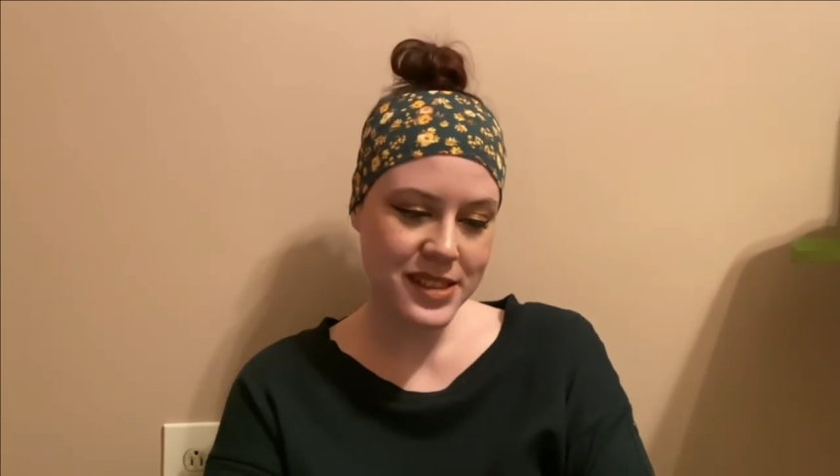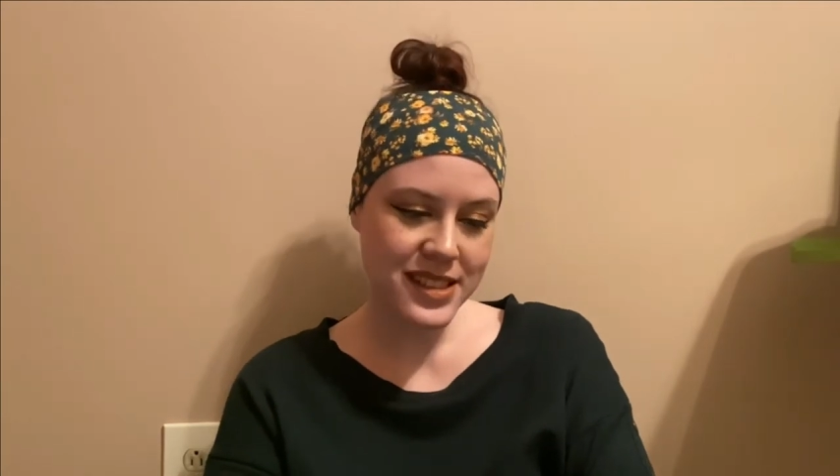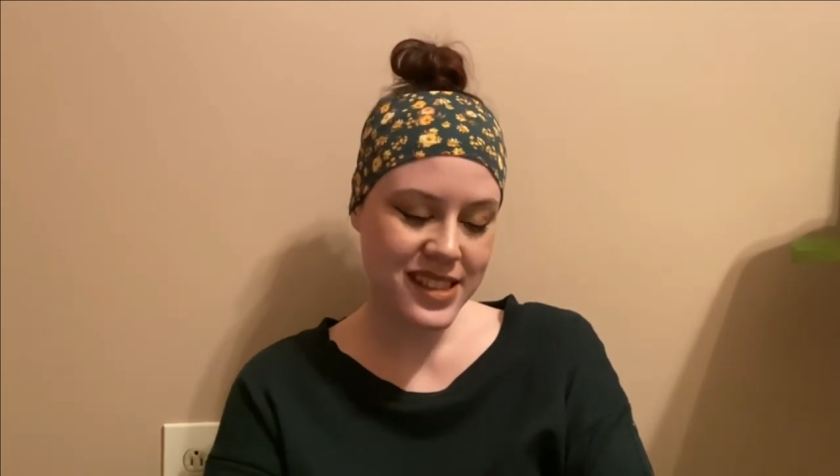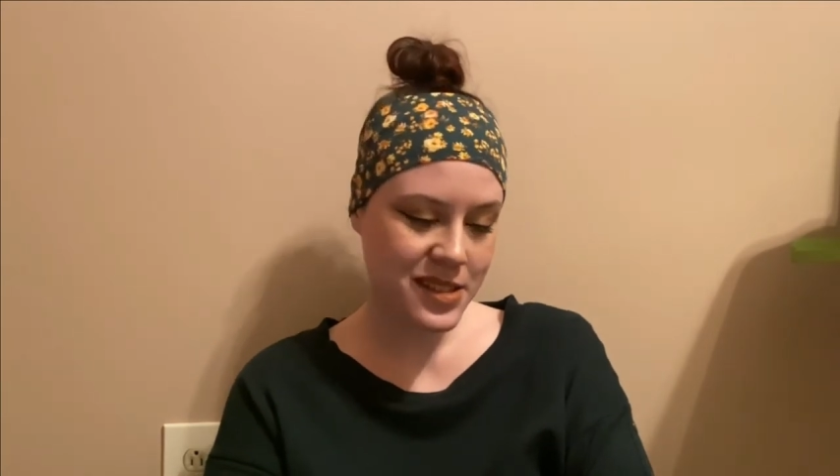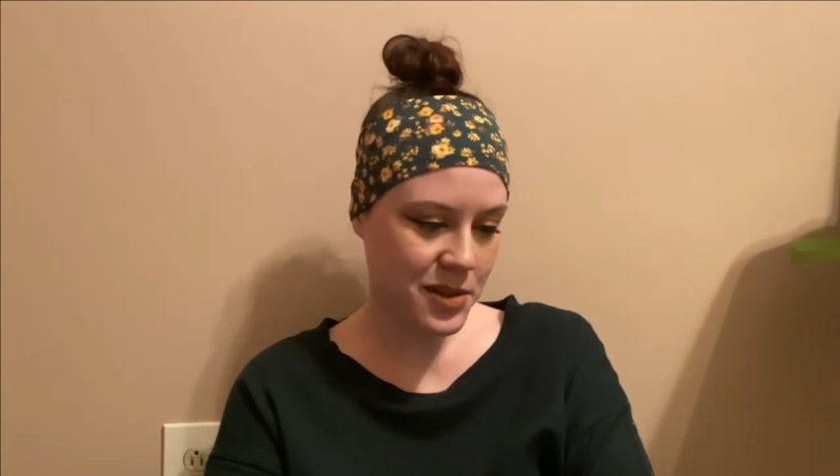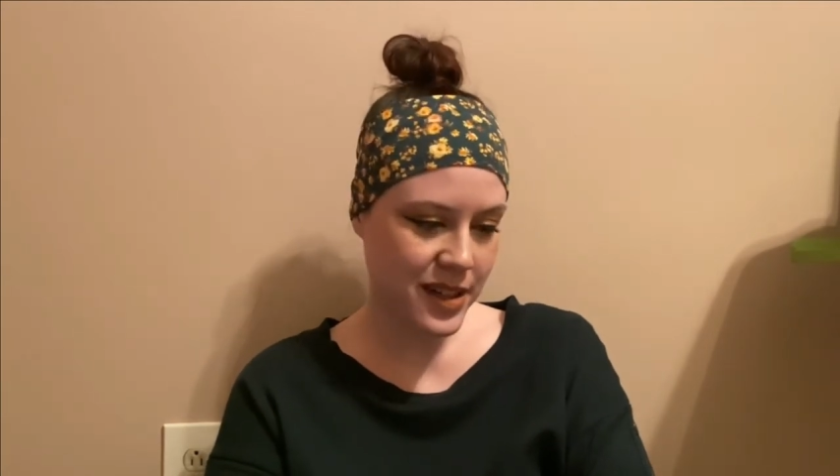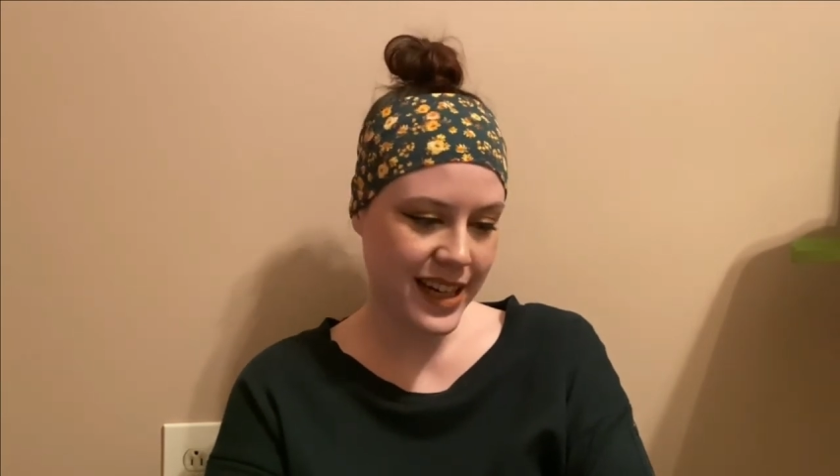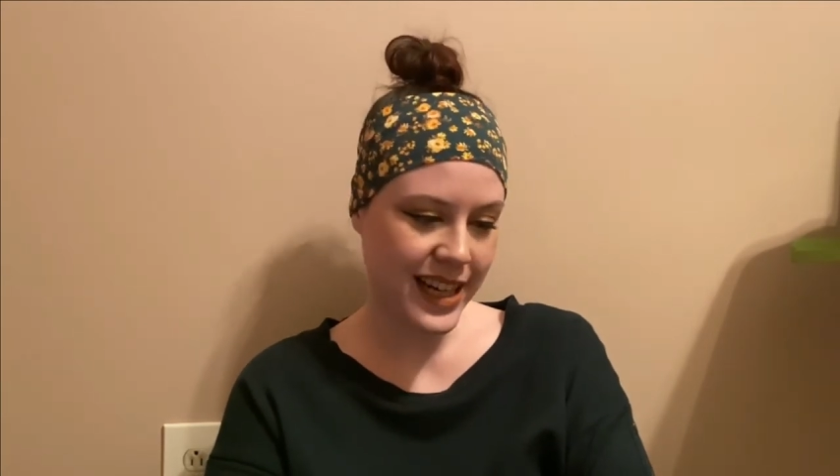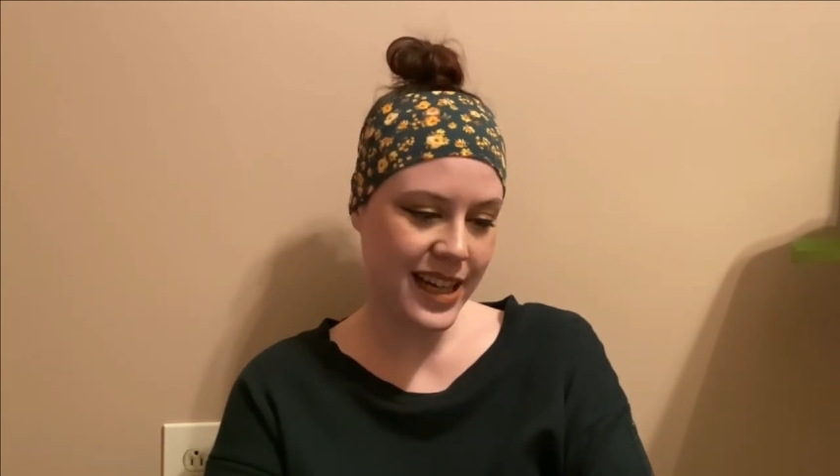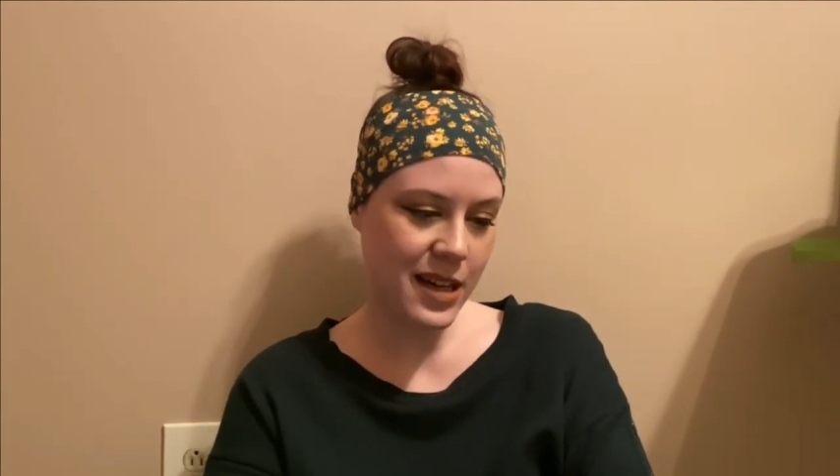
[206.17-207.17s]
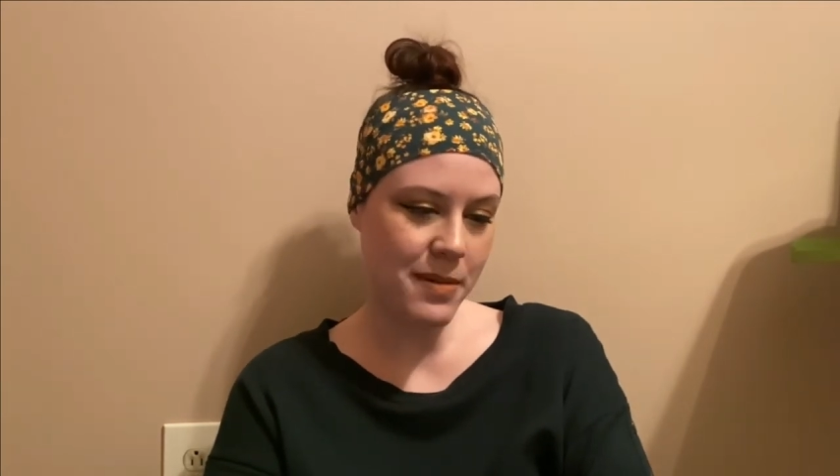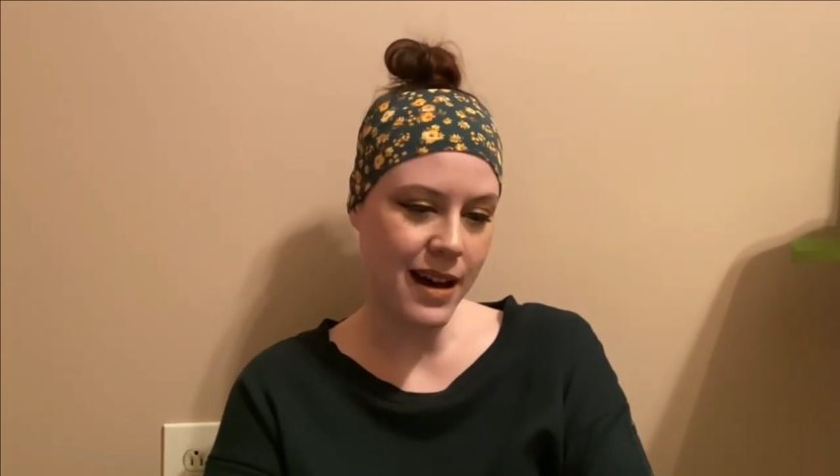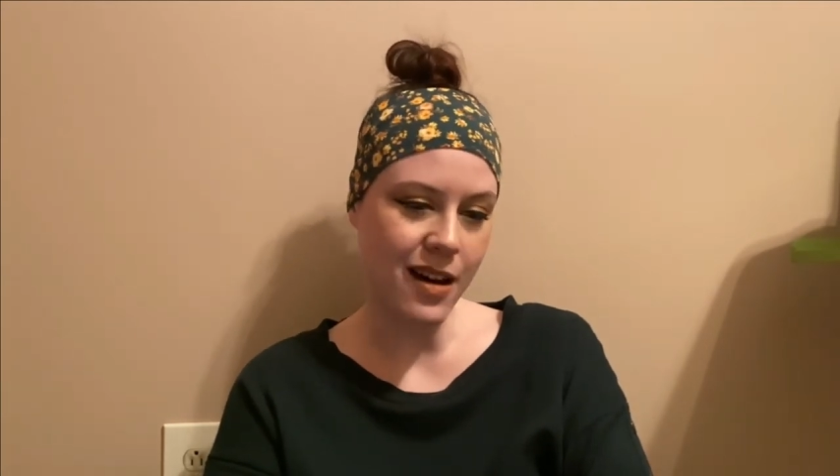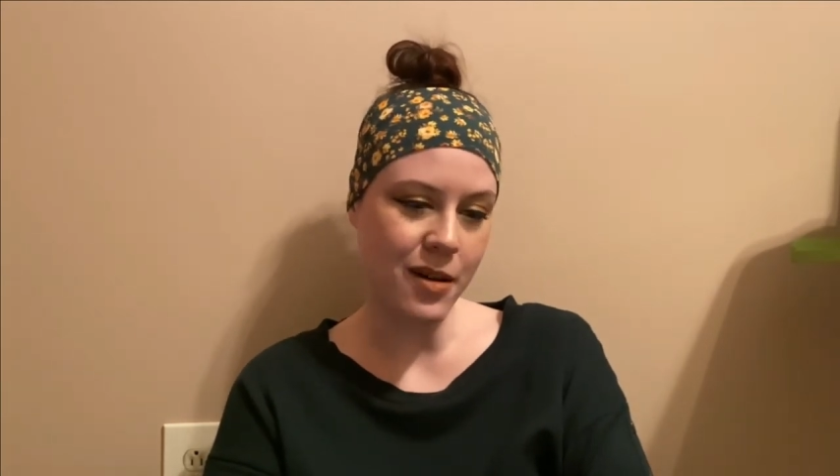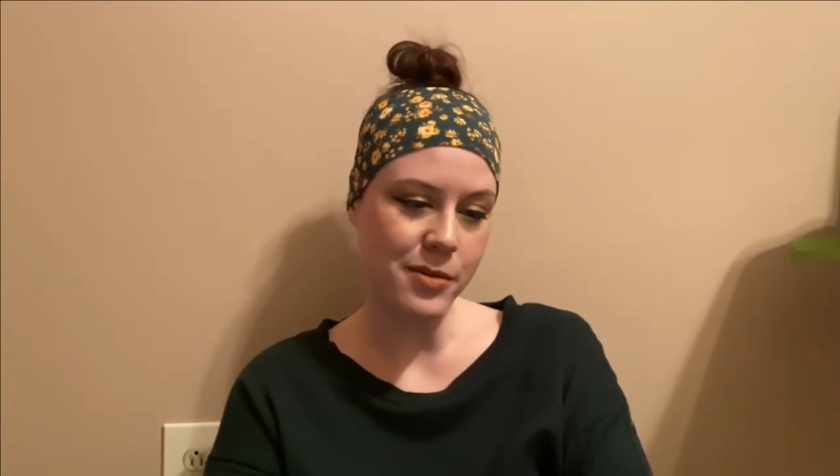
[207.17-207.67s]
story
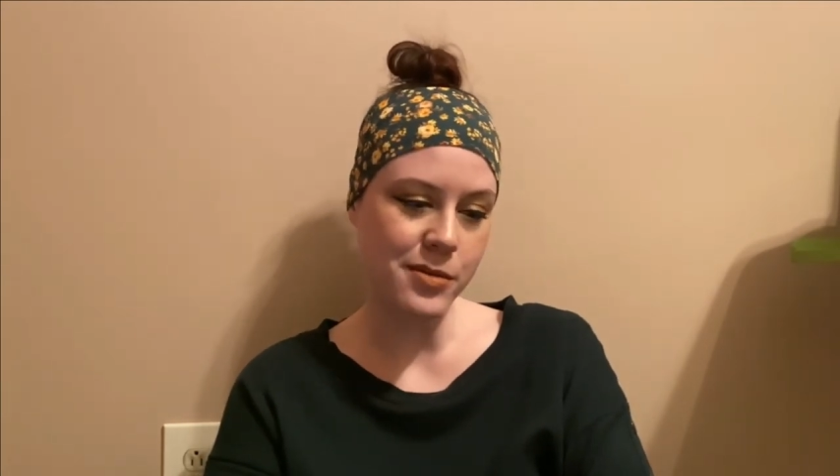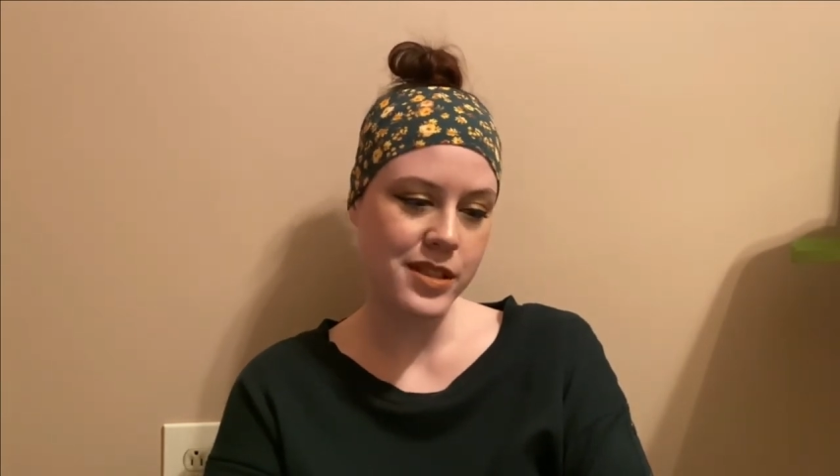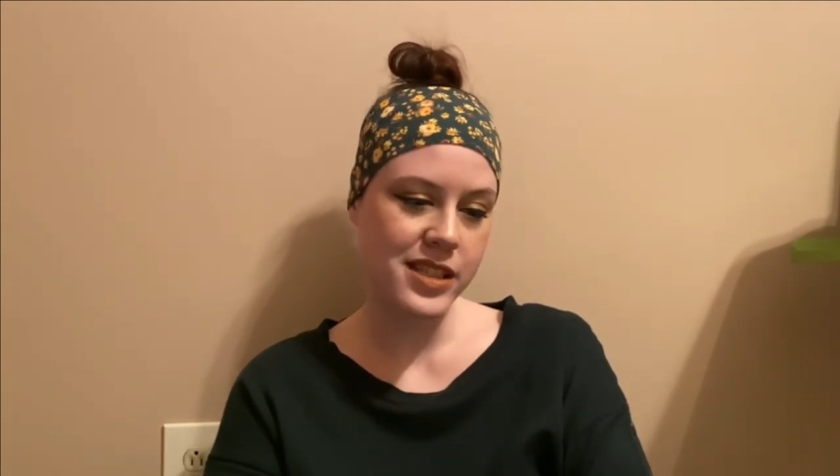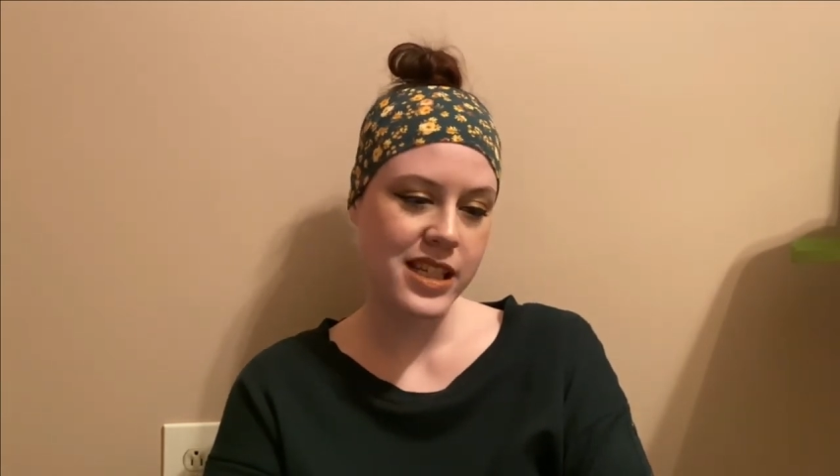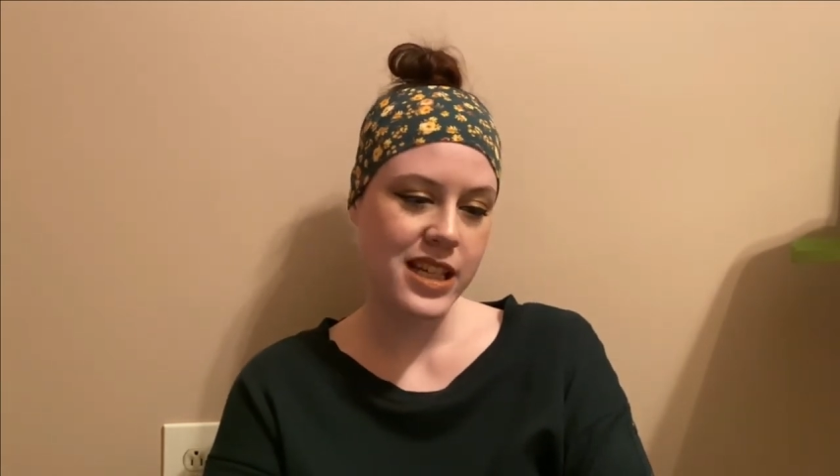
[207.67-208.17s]
about